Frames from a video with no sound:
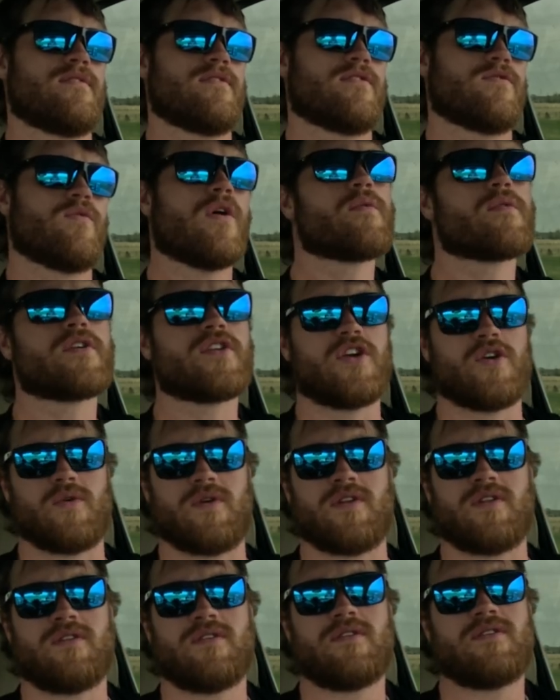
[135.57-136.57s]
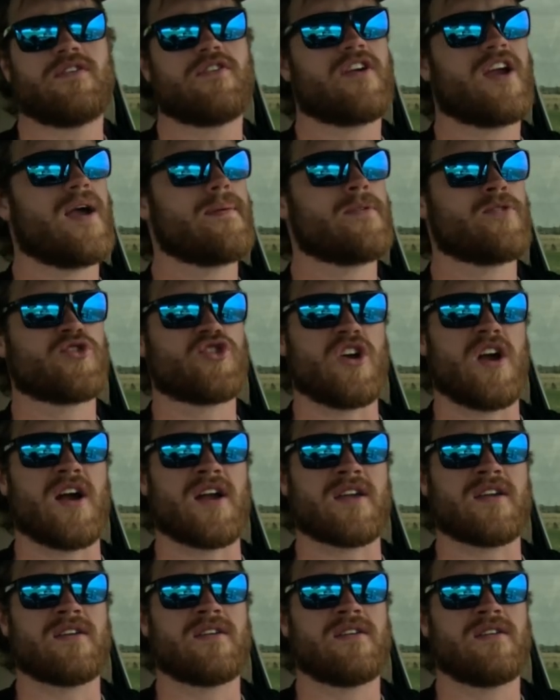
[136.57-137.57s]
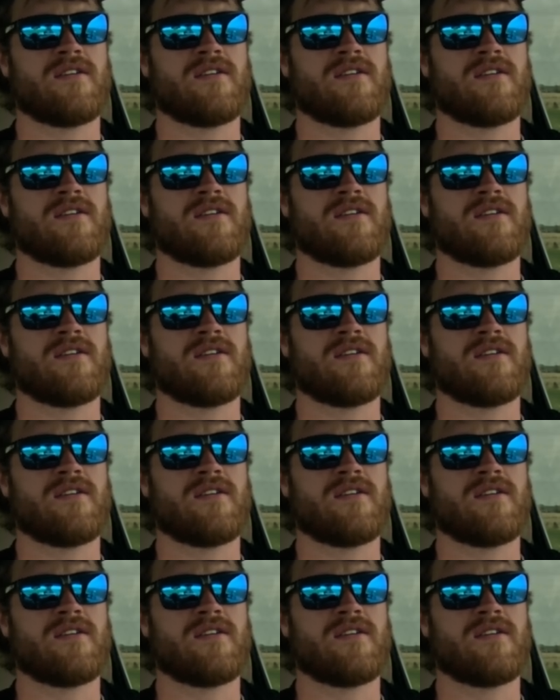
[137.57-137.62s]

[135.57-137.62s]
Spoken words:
It's what we're doing. You grab your truck,